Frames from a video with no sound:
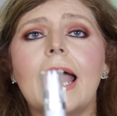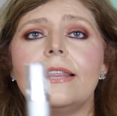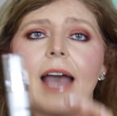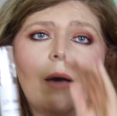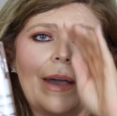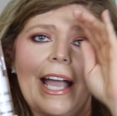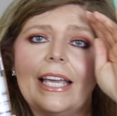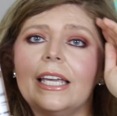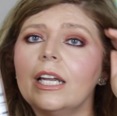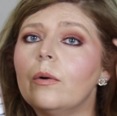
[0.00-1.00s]
and that way I
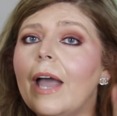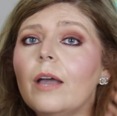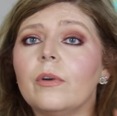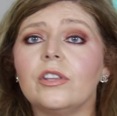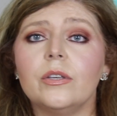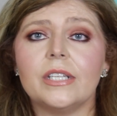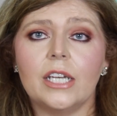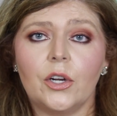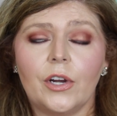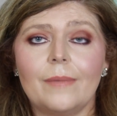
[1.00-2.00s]
can get away with
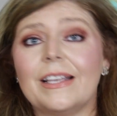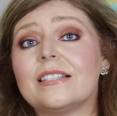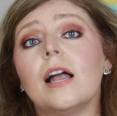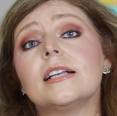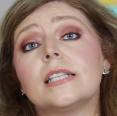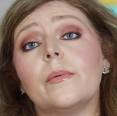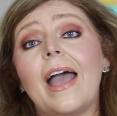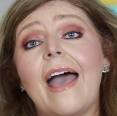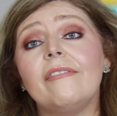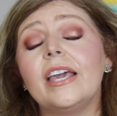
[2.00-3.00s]
using a cream that's not so
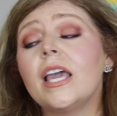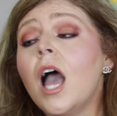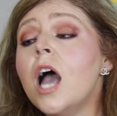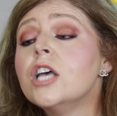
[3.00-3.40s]
heavy.